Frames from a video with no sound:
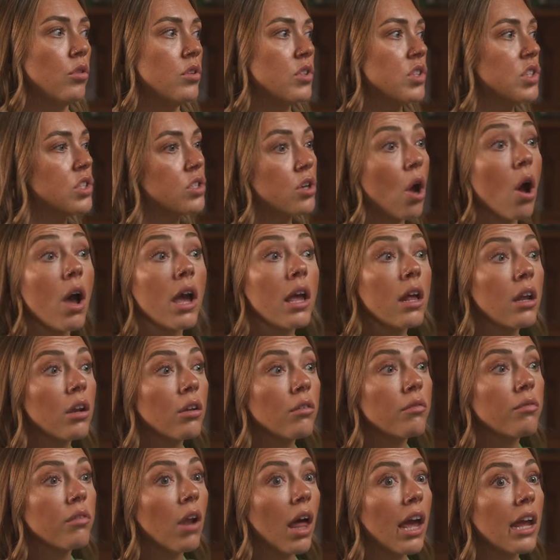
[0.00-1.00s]
the style
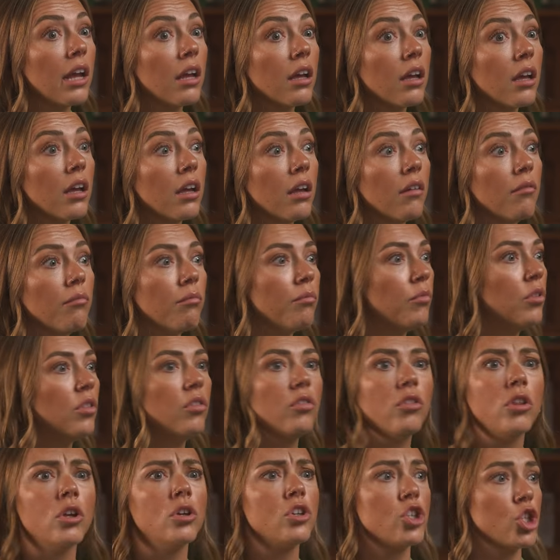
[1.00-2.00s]
of like
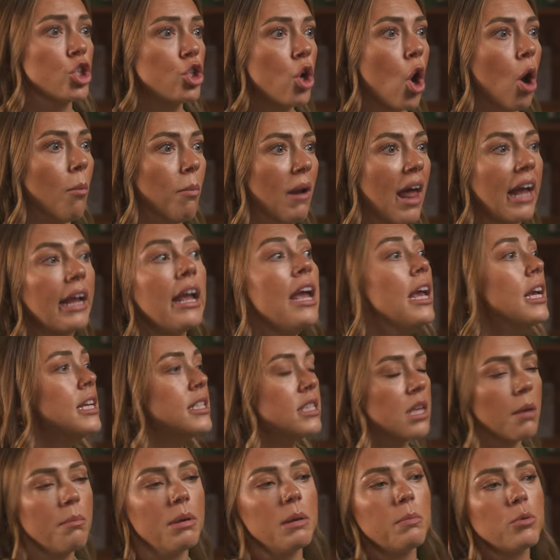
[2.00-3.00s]
the shop. Like
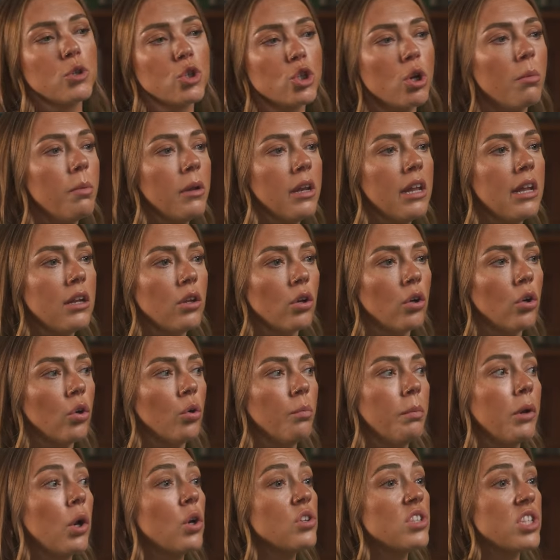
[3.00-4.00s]
some people shop at Lidl
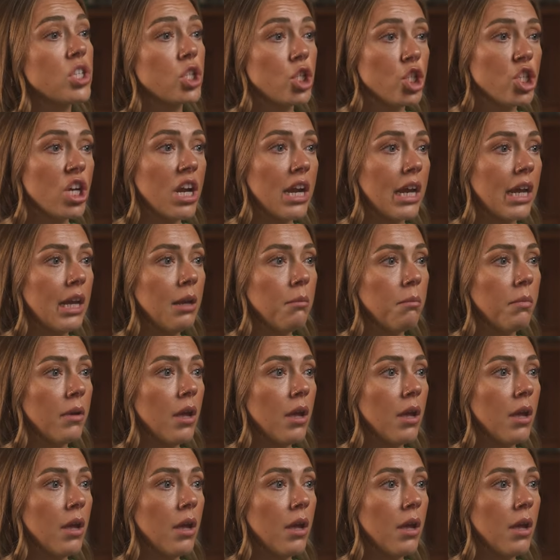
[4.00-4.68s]
because it's cheap,